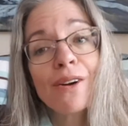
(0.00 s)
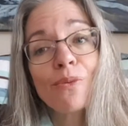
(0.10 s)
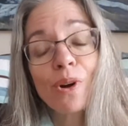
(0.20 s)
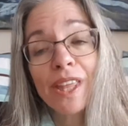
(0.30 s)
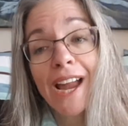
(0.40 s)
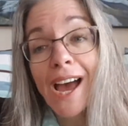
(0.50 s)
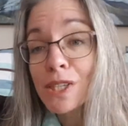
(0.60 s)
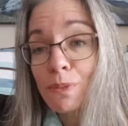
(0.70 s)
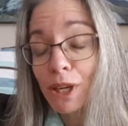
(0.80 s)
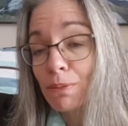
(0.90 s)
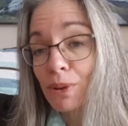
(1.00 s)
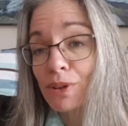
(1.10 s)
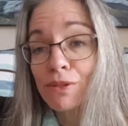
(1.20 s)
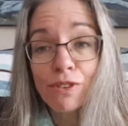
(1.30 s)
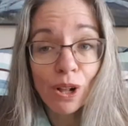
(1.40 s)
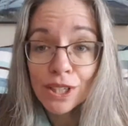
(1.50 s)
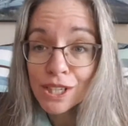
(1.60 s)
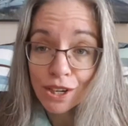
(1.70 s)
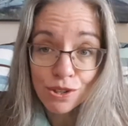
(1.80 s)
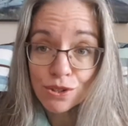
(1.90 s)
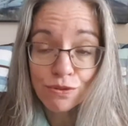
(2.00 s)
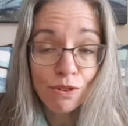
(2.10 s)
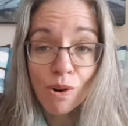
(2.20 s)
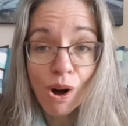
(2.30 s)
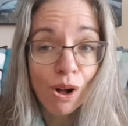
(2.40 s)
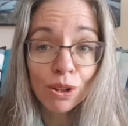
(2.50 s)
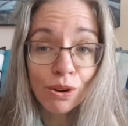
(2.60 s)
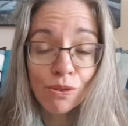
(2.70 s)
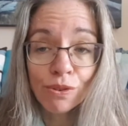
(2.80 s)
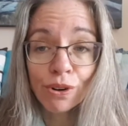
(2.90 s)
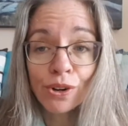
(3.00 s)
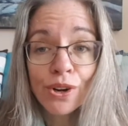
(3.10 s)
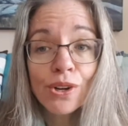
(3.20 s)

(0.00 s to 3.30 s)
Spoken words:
where they ask people, volunteers from all over,